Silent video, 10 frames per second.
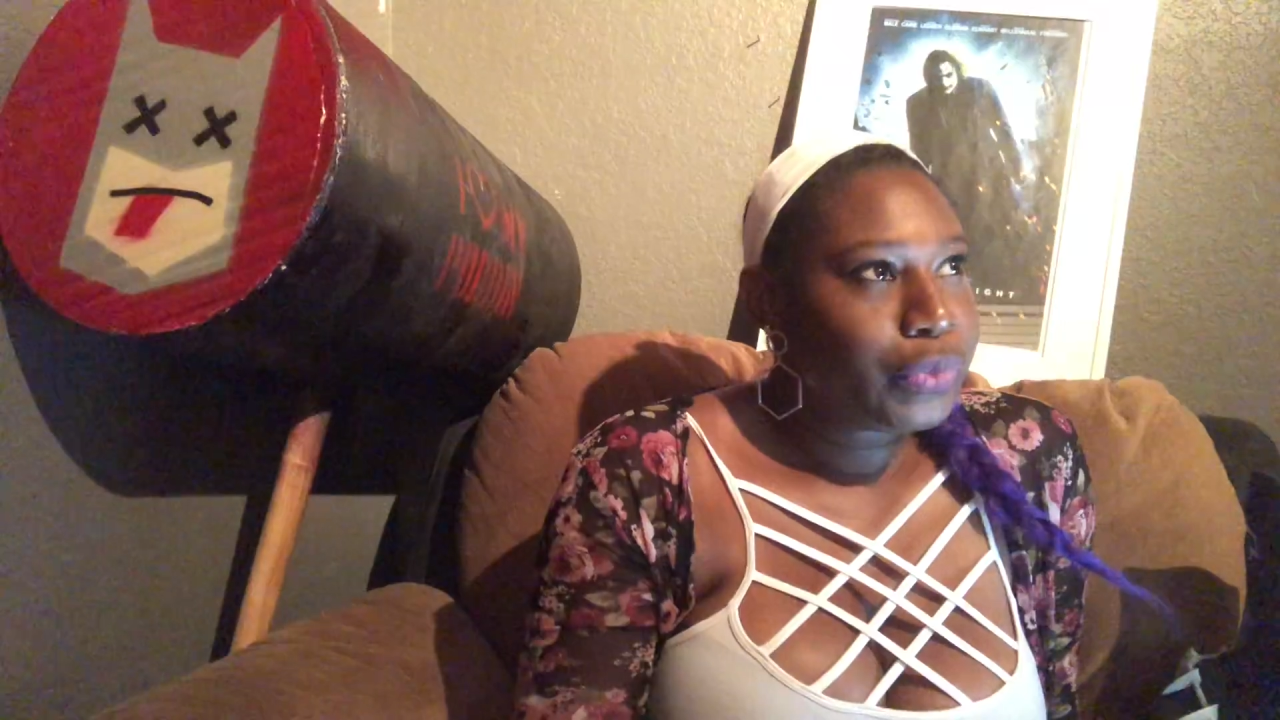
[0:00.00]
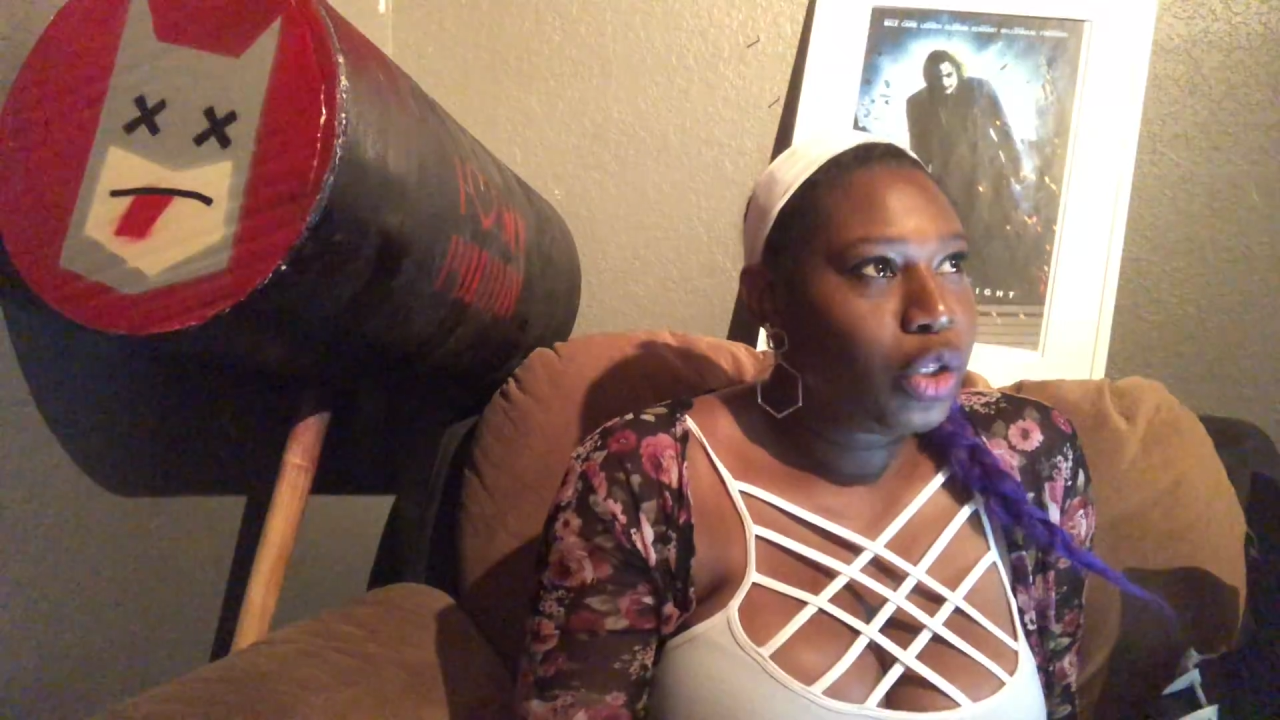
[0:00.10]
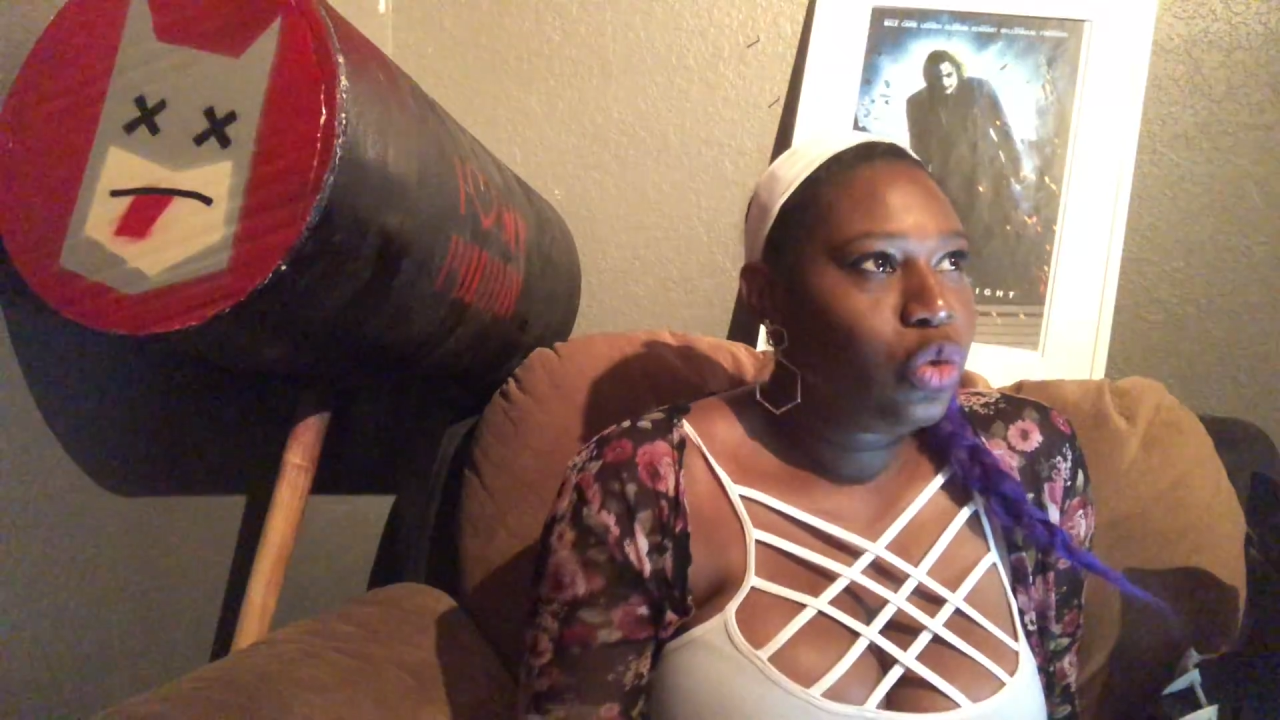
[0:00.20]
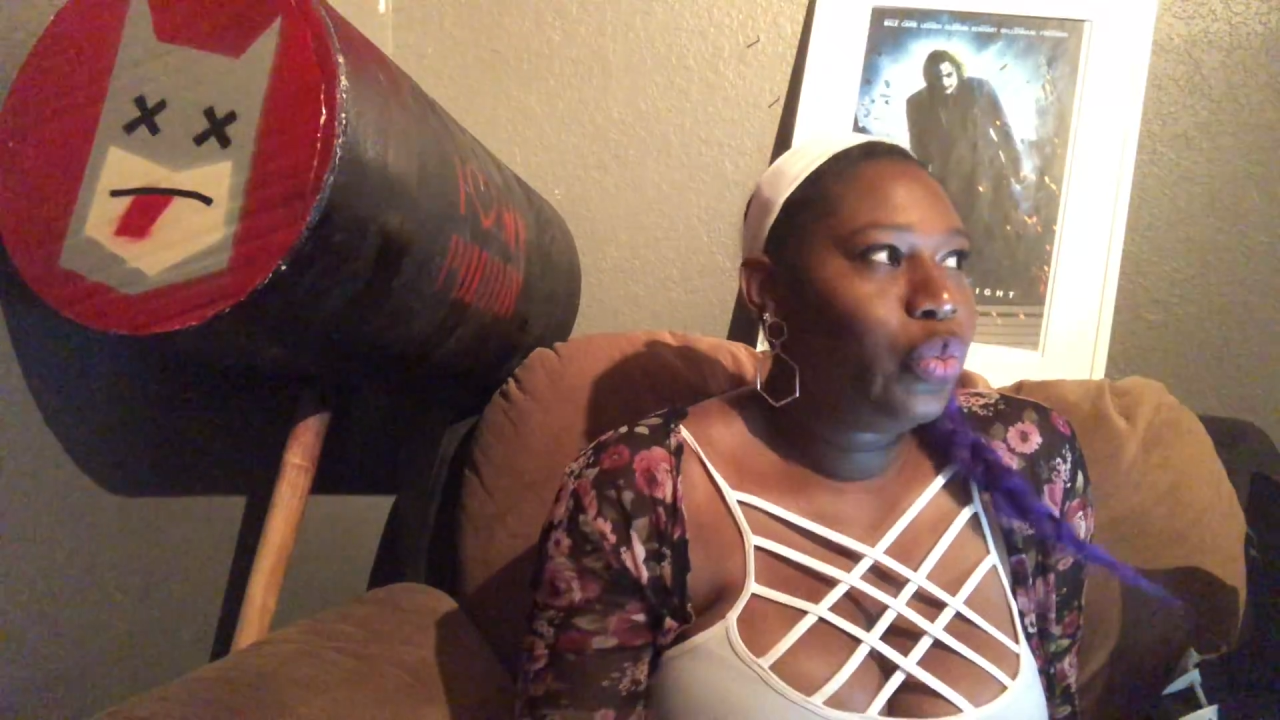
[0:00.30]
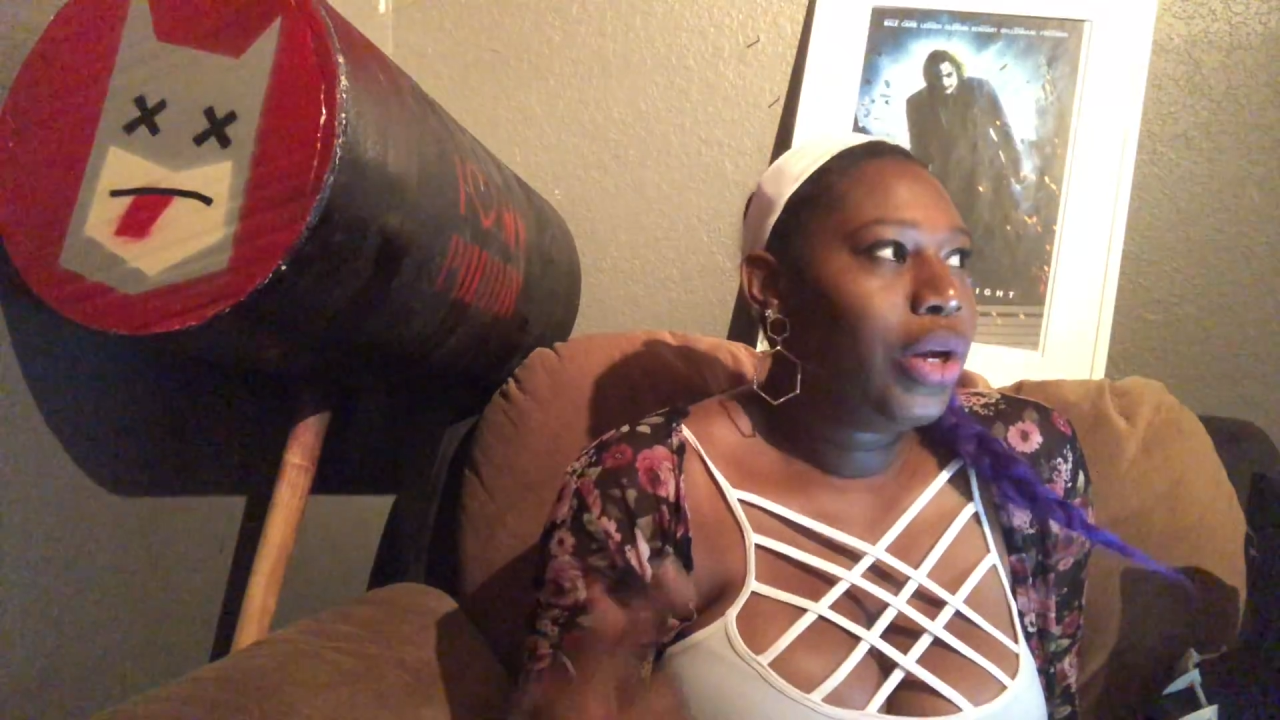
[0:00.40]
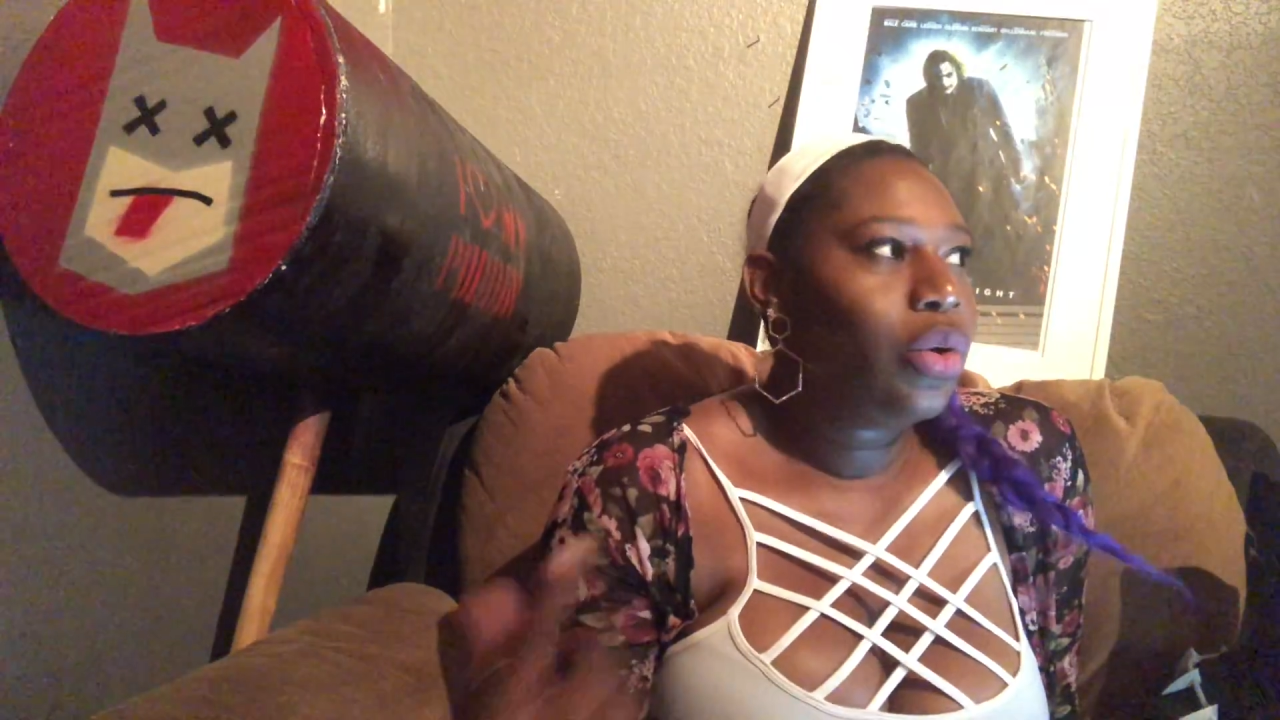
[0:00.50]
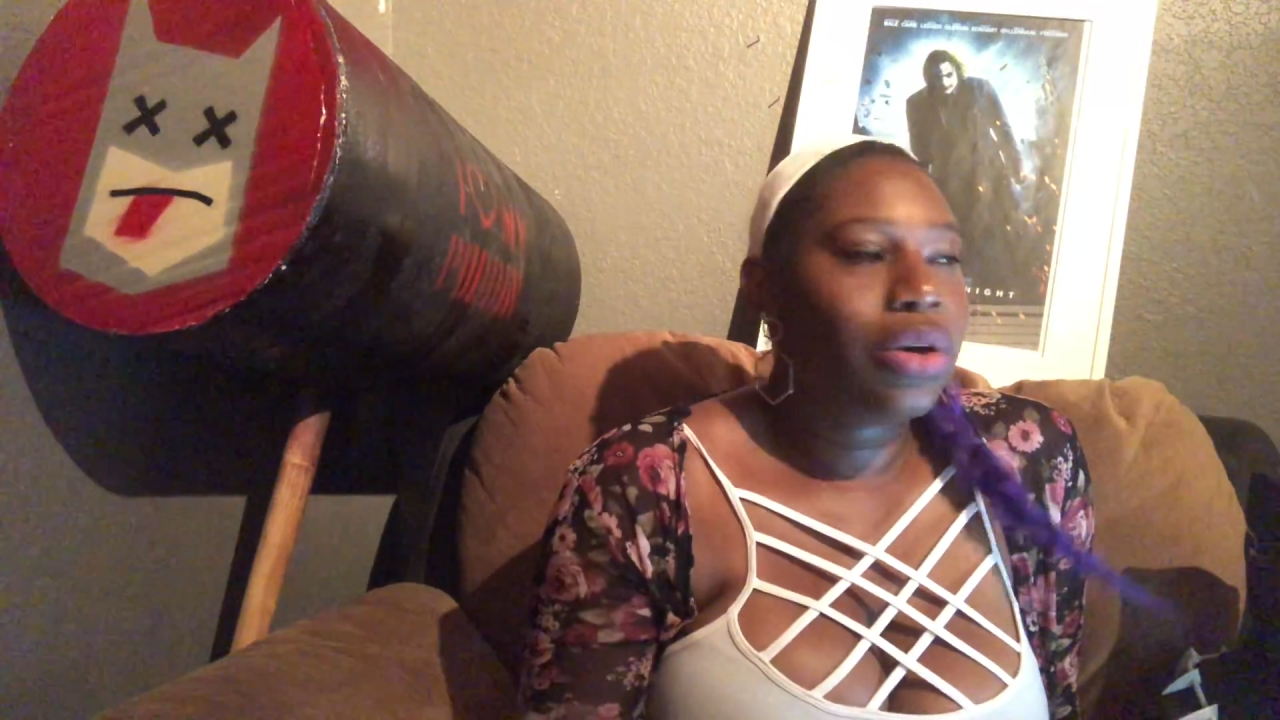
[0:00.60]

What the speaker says: Ludwig